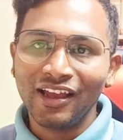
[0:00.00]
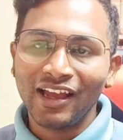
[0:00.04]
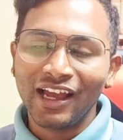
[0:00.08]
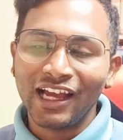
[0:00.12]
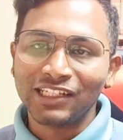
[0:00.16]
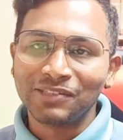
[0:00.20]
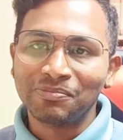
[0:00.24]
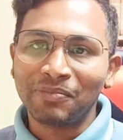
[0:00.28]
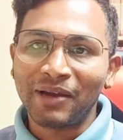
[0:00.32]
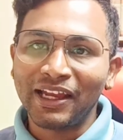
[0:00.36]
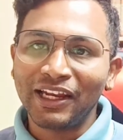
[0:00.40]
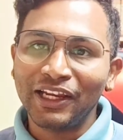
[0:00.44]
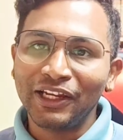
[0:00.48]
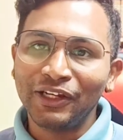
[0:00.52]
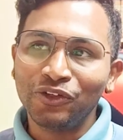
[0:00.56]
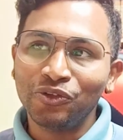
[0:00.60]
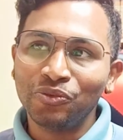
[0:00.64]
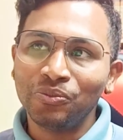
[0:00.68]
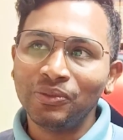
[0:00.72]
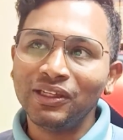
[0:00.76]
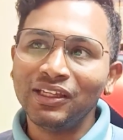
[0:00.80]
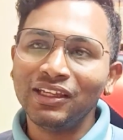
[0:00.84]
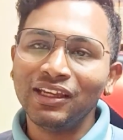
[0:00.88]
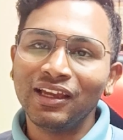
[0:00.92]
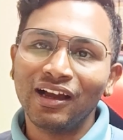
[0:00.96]
aspiring to
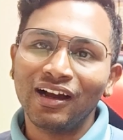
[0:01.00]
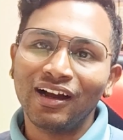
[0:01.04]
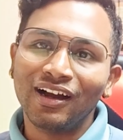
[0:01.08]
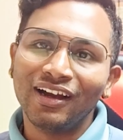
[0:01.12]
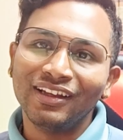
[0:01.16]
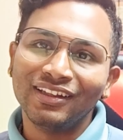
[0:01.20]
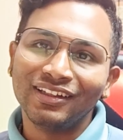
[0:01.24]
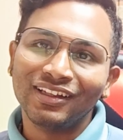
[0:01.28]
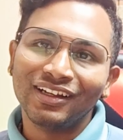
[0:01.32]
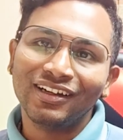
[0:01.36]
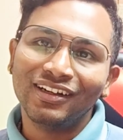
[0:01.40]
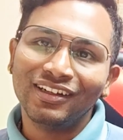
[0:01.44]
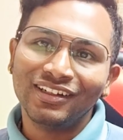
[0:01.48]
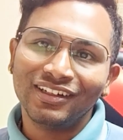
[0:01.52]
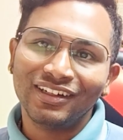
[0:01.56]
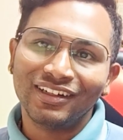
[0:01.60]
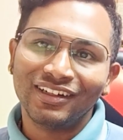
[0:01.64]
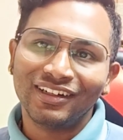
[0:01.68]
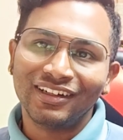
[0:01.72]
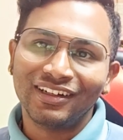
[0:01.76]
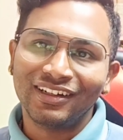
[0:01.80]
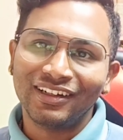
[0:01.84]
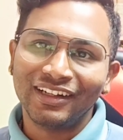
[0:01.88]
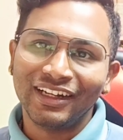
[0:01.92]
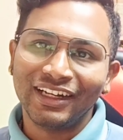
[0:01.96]
be in
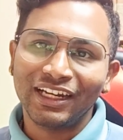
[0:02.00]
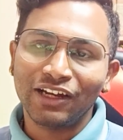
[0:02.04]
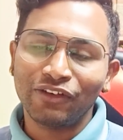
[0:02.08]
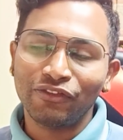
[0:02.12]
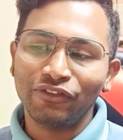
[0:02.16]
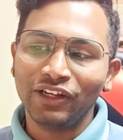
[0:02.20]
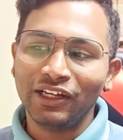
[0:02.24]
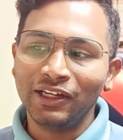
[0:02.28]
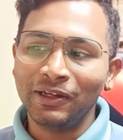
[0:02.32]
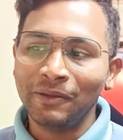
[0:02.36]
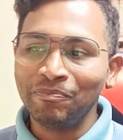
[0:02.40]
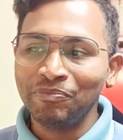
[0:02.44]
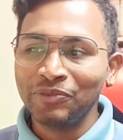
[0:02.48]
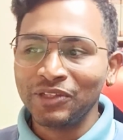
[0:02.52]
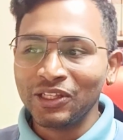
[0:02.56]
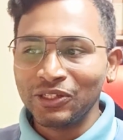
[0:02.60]
the data field.